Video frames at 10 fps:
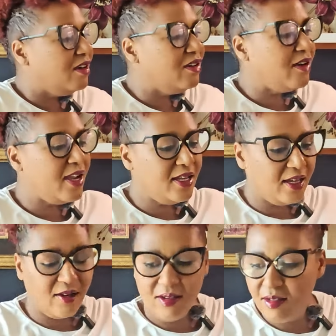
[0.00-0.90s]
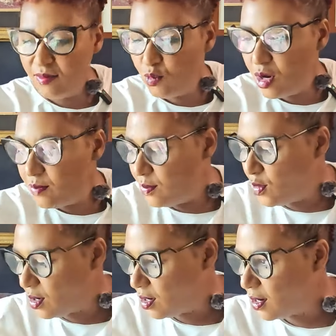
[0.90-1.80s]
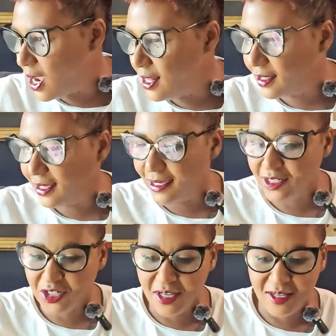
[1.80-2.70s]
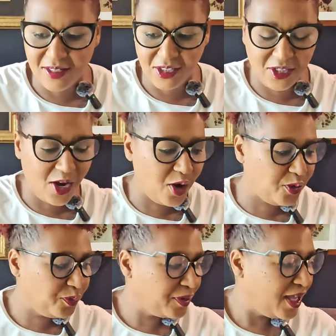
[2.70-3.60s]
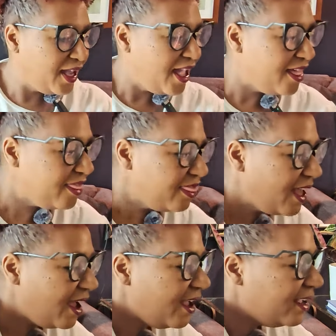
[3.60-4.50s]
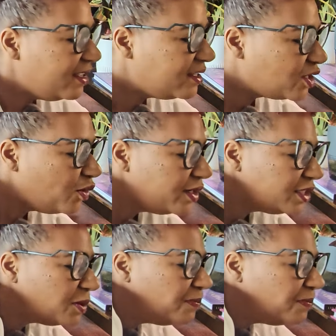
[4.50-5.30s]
All right, one more alocasia to go, and that is going to